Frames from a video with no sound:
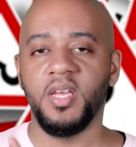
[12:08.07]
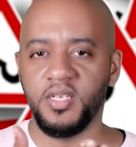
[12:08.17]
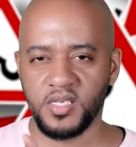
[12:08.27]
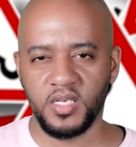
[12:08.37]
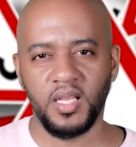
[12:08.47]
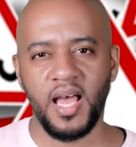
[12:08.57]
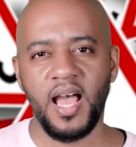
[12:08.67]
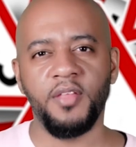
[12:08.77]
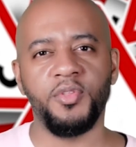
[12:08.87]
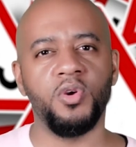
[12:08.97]
Just
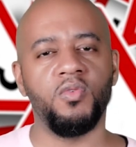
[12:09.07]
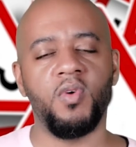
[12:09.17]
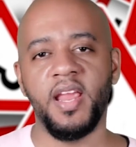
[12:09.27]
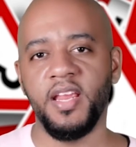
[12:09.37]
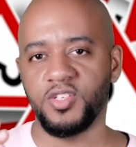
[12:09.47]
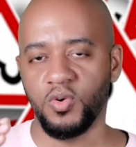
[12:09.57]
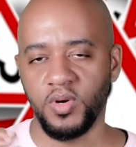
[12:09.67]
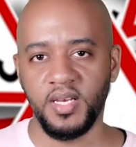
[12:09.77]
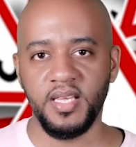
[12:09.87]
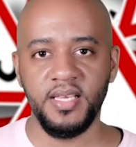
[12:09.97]
glide through your range on
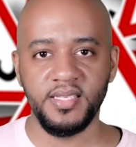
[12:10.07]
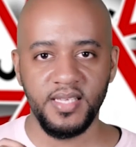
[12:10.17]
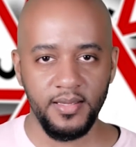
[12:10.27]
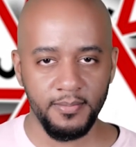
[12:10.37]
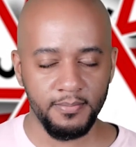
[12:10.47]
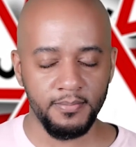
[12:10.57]
an easy